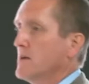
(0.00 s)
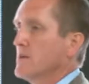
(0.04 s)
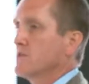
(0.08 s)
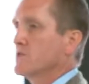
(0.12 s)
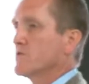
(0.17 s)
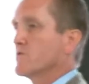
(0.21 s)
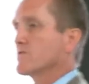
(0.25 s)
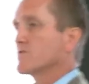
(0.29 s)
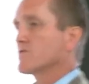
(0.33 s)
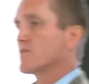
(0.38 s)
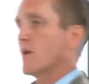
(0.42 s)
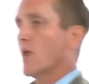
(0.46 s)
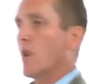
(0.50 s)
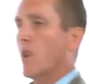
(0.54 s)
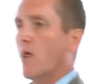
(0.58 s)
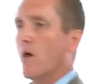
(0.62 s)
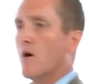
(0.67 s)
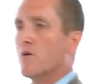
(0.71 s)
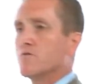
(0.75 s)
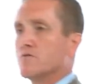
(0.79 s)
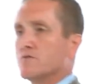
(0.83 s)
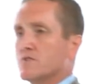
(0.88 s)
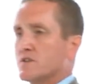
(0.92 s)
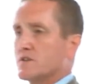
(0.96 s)
to as
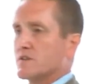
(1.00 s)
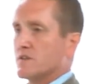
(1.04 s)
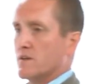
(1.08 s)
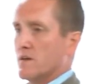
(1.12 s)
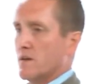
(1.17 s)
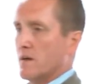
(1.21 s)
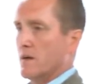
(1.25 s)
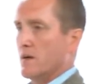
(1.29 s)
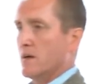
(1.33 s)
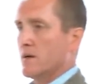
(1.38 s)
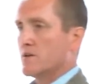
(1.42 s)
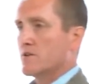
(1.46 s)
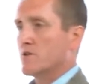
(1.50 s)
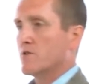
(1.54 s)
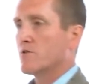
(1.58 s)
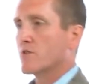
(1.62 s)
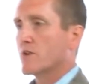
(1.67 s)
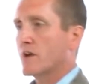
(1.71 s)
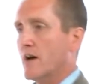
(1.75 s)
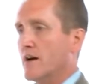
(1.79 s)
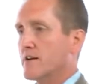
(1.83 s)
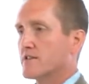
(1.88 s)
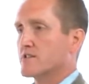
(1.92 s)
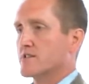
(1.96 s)
close to the
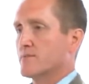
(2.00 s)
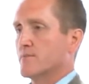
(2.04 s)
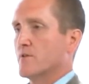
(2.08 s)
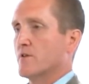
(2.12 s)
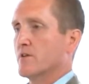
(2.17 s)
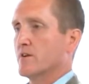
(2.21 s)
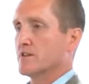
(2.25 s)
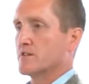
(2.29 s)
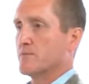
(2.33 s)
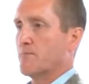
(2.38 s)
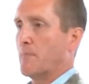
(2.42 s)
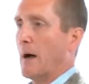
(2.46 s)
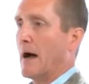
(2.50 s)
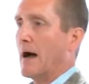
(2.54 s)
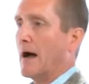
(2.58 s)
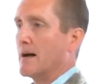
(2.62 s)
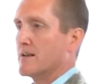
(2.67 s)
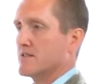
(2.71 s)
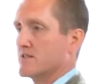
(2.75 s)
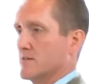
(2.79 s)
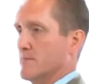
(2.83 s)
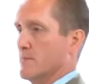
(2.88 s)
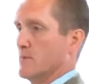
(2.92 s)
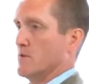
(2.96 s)
customer as
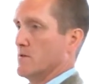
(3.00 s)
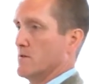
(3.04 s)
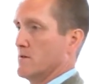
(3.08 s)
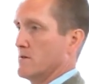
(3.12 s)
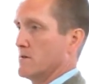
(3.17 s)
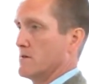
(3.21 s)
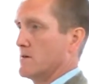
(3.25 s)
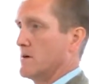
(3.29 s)
possible.